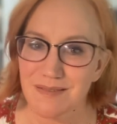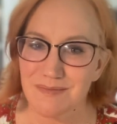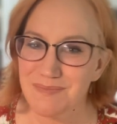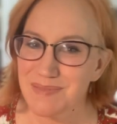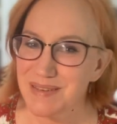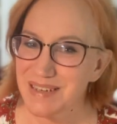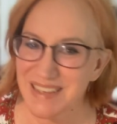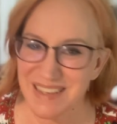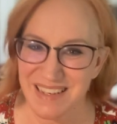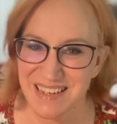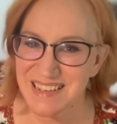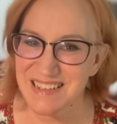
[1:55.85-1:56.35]

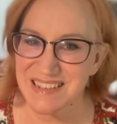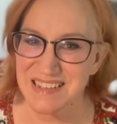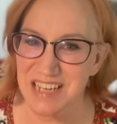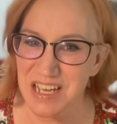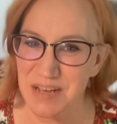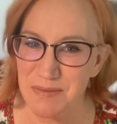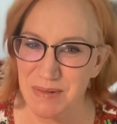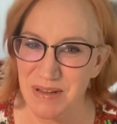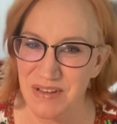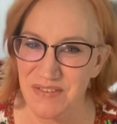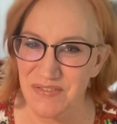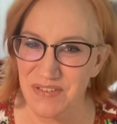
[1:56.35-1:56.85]
but it is
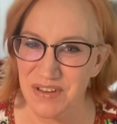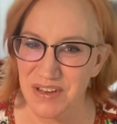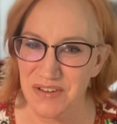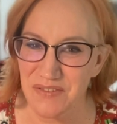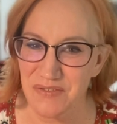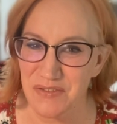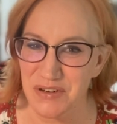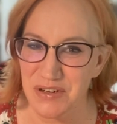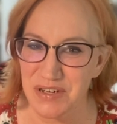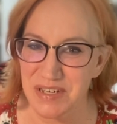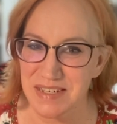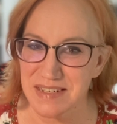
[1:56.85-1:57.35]
not my
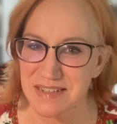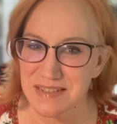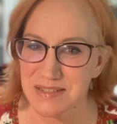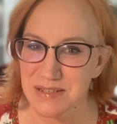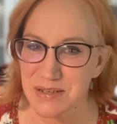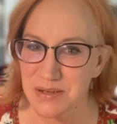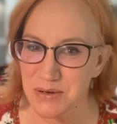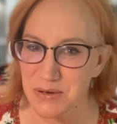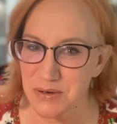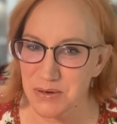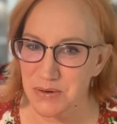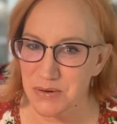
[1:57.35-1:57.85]
favorite,
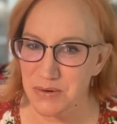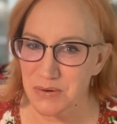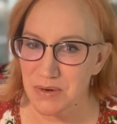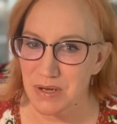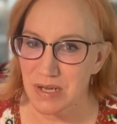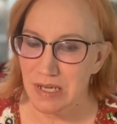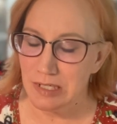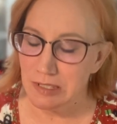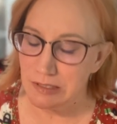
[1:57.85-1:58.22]
so